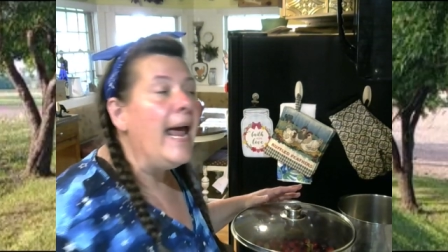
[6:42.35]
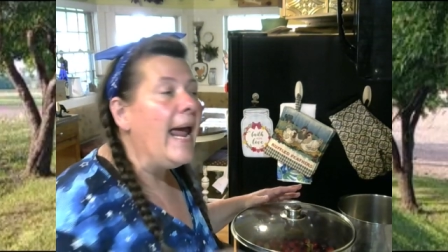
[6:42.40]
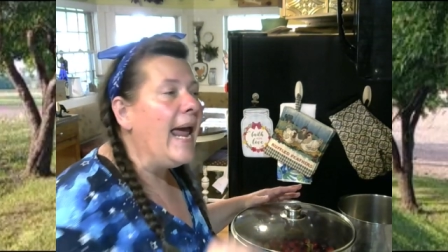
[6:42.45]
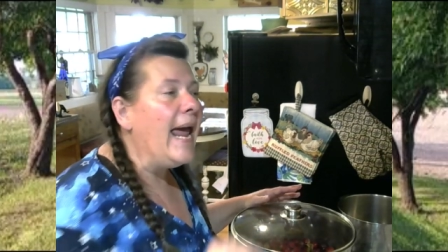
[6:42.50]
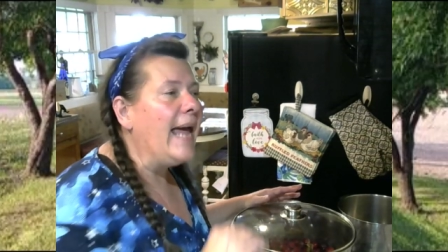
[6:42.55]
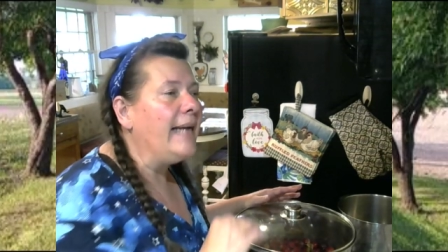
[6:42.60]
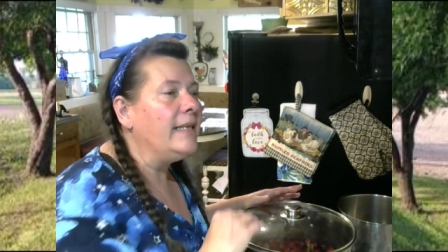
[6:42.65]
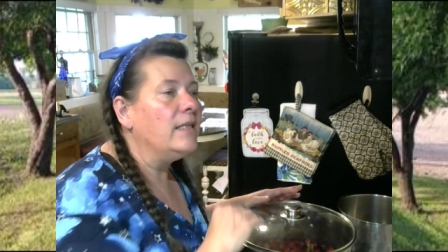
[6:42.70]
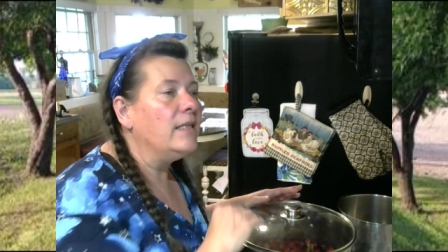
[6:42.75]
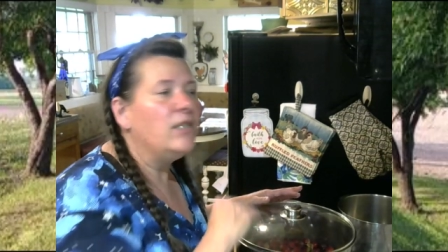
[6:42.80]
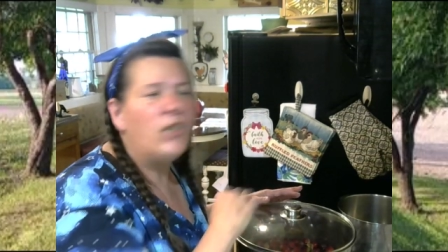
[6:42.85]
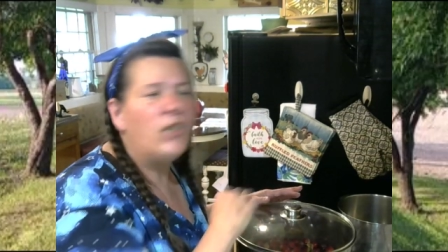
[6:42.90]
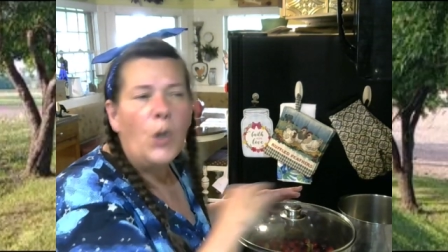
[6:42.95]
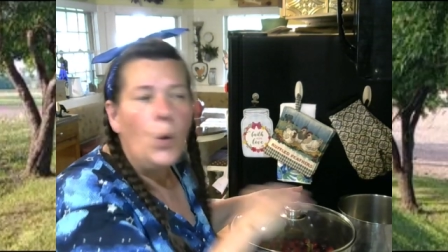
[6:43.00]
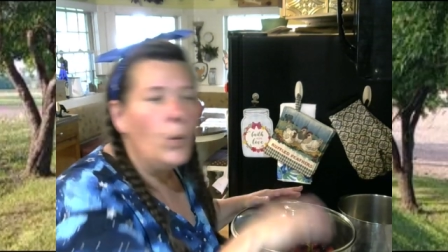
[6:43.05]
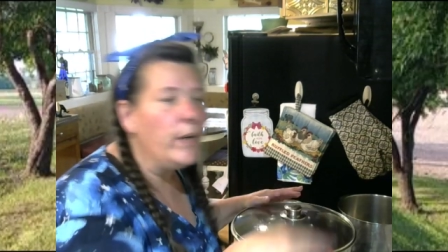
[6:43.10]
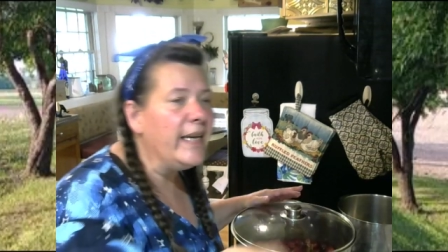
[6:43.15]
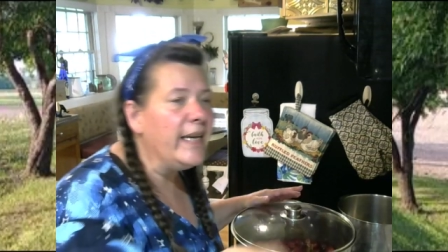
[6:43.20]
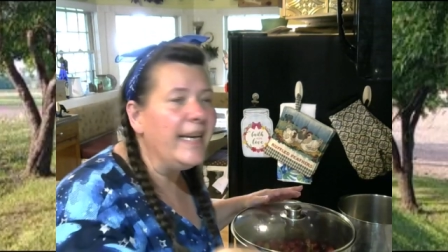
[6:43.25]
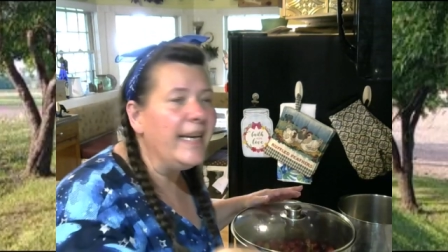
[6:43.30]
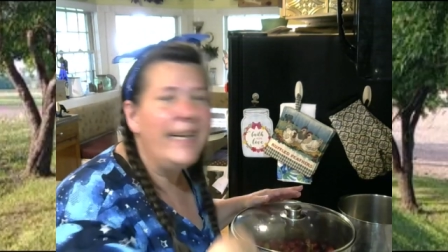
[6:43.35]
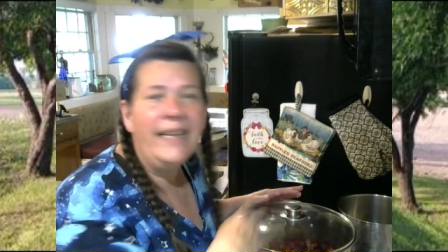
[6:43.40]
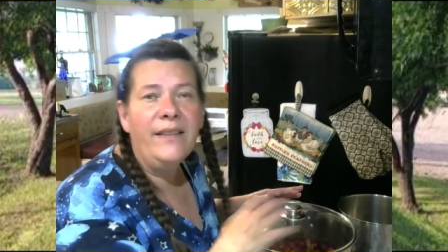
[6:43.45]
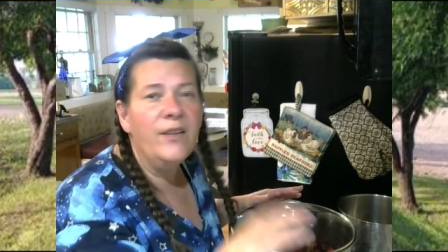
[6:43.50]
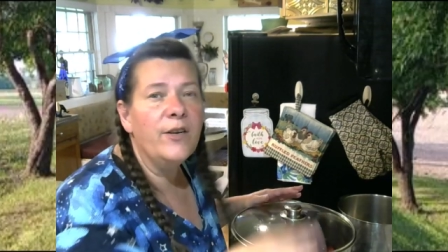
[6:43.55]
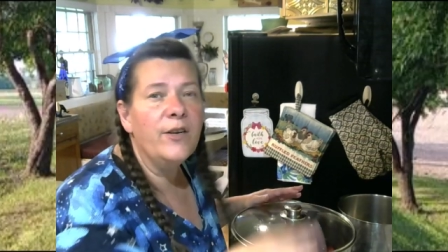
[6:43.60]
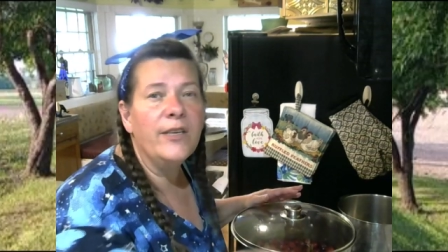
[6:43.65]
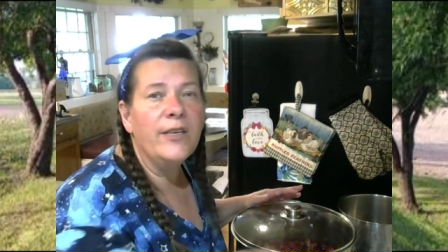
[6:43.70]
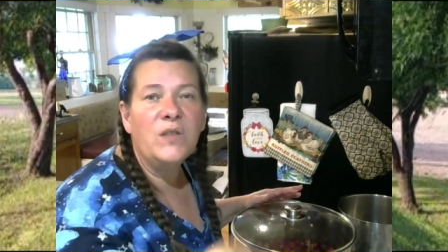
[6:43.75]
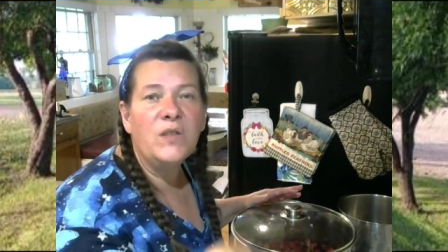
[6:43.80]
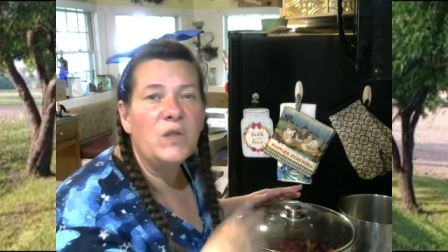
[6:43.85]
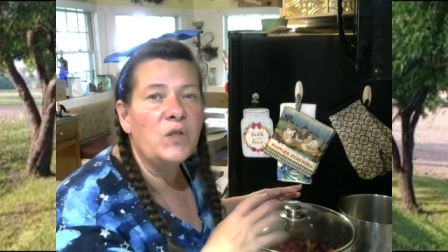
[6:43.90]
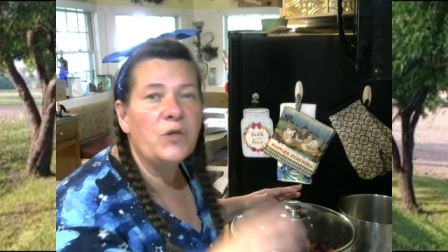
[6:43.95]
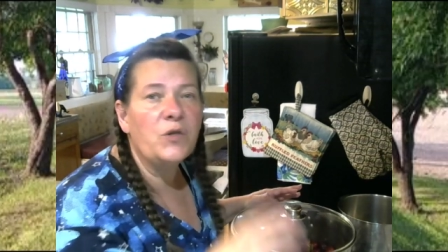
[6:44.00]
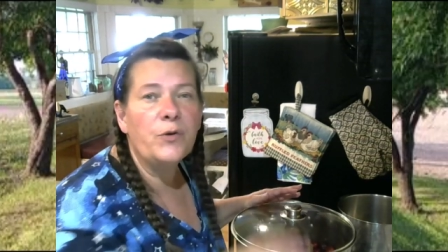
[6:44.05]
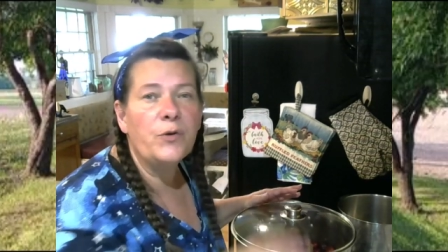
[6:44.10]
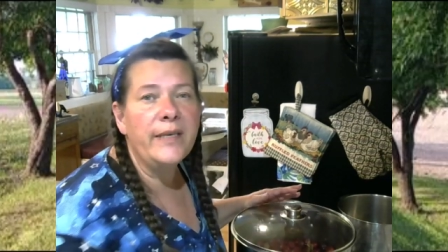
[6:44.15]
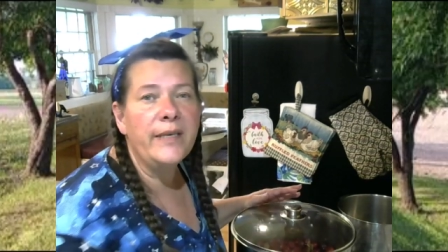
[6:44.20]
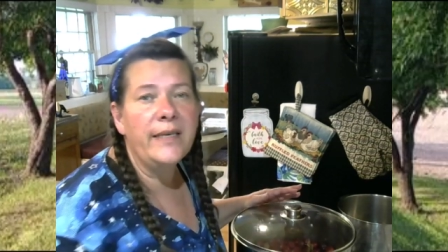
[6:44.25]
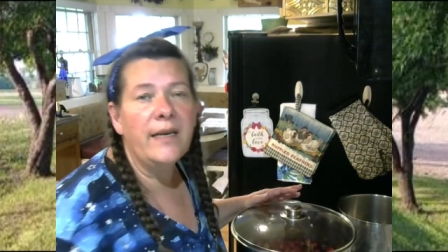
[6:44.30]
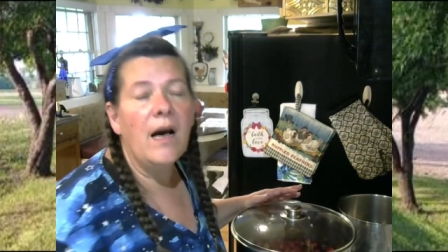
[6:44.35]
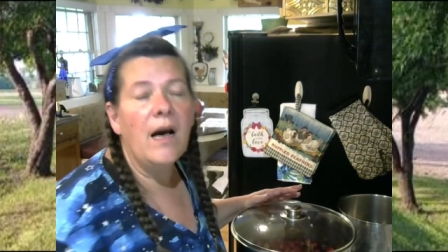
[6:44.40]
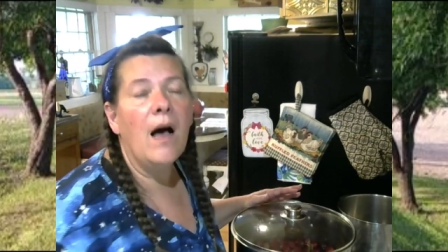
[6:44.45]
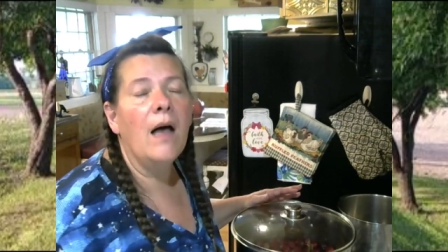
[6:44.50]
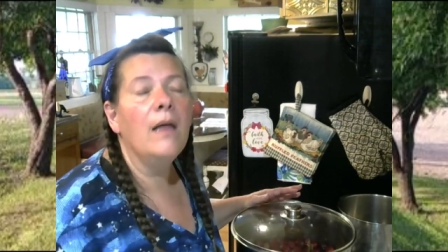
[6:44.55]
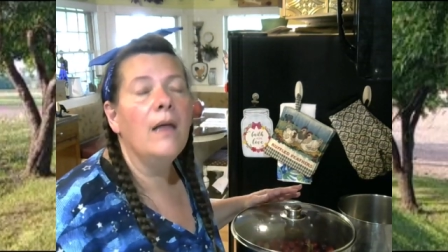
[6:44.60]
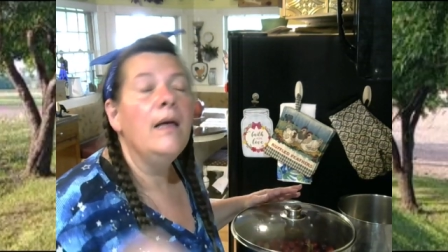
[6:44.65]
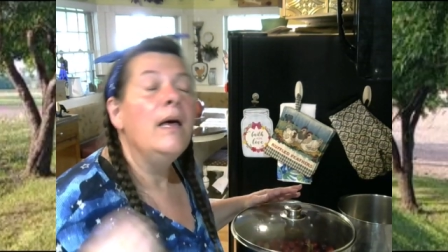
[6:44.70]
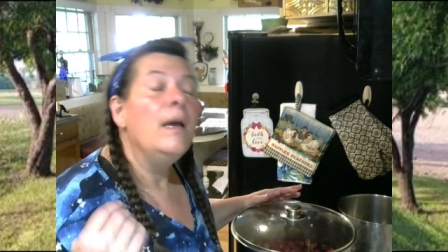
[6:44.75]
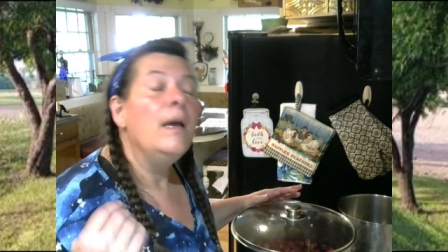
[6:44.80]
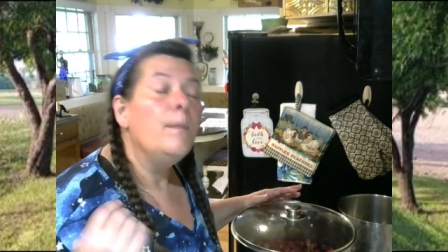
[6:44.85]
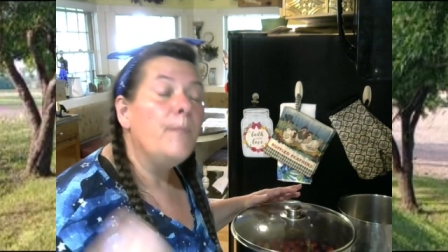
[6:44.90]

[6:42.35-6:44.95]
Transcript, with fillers: and don't get in there and stir it at all.